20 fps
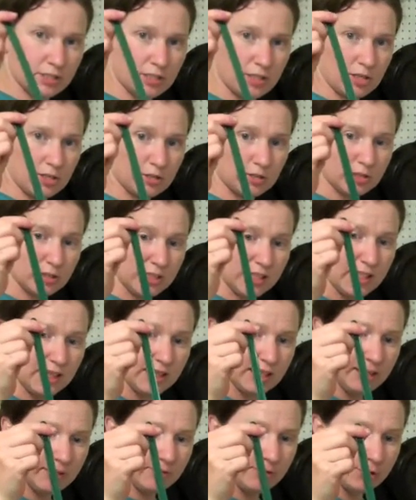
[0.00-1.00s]
It's called a
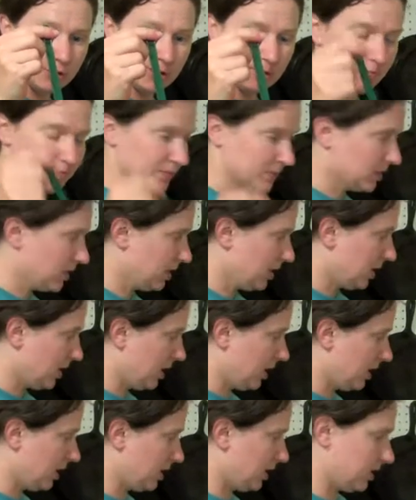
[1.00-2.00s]
lid lifter,
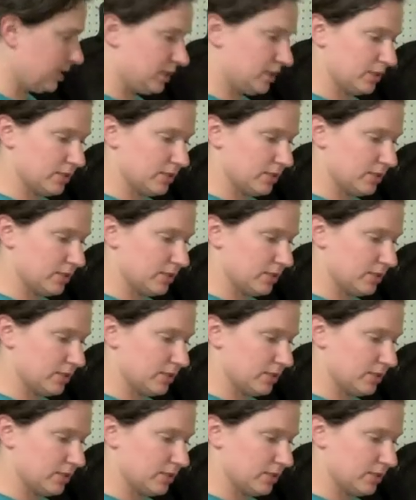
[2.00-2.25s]
and